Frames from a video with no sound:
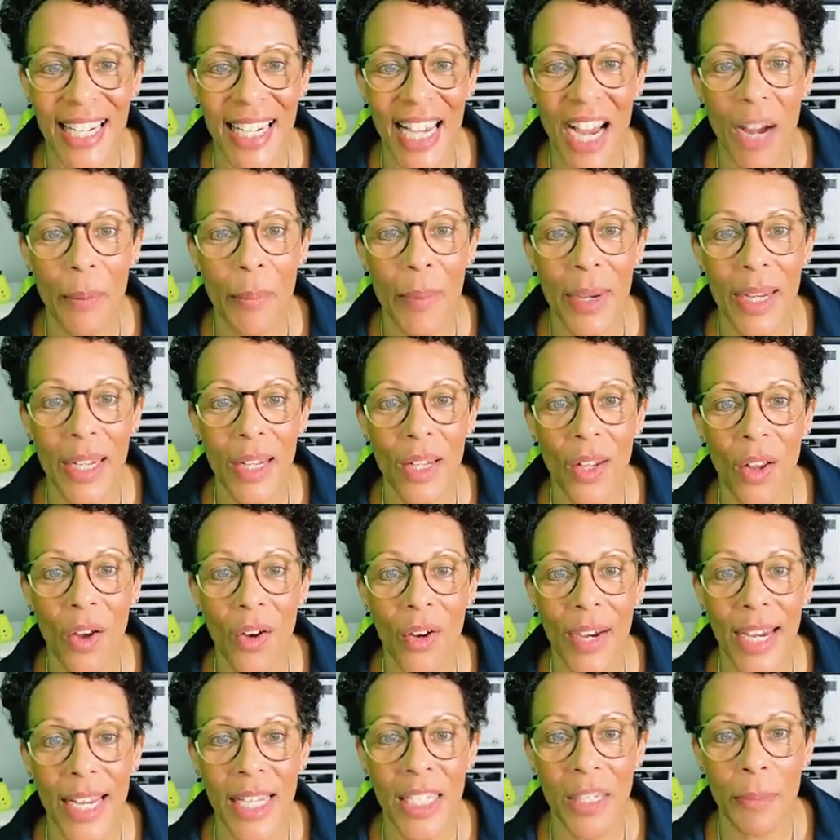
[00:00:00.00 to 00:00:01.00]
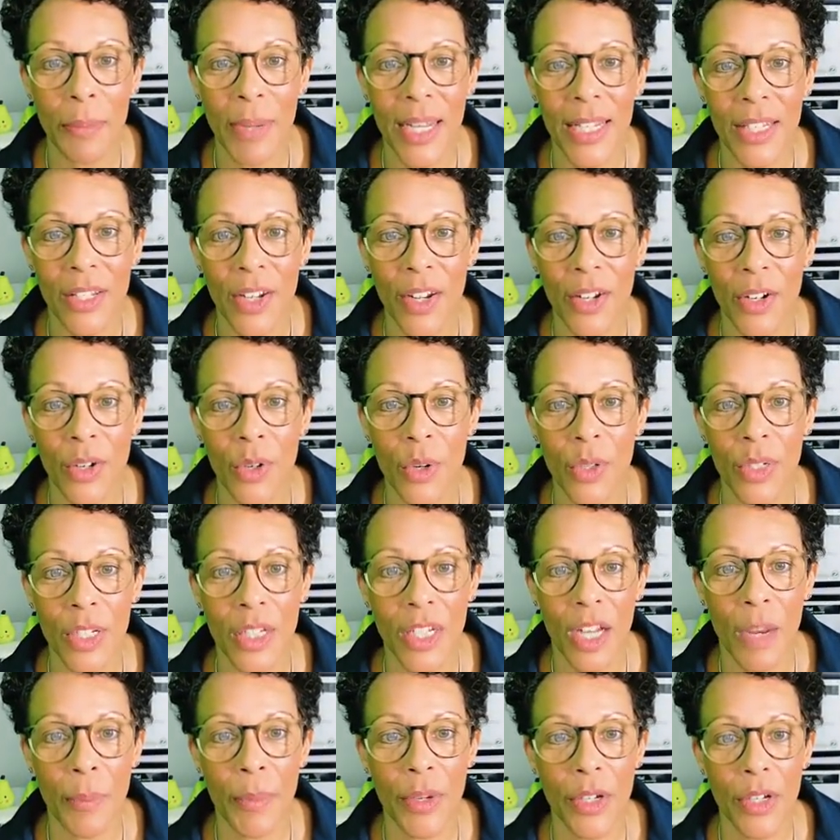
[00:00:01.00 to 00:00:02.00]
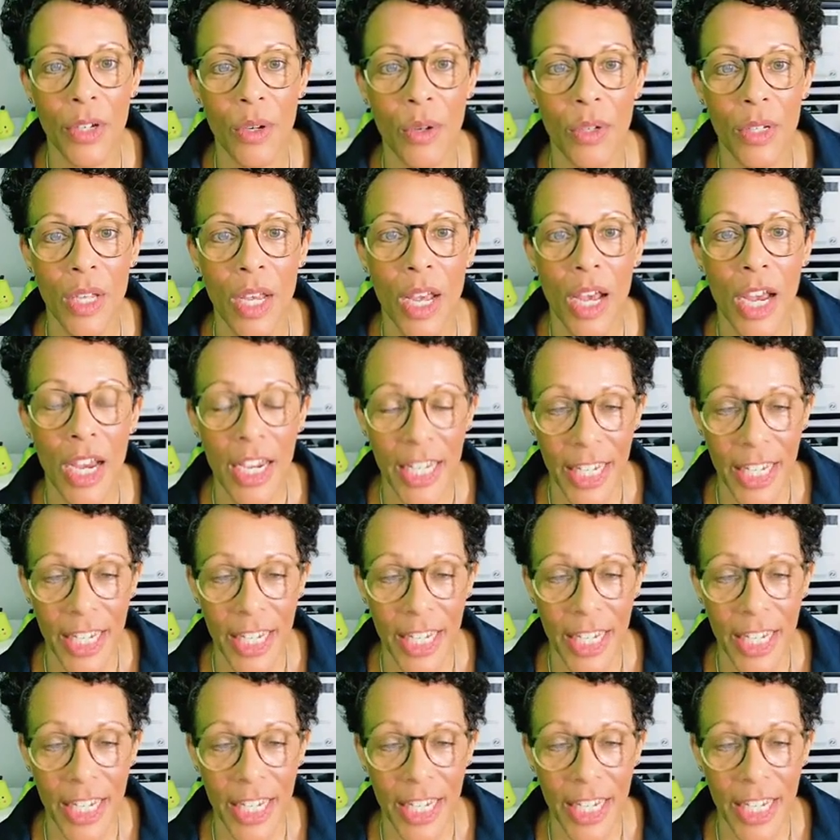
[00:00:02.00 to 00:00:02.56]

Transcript: Can we log into place on our courses? Can we use...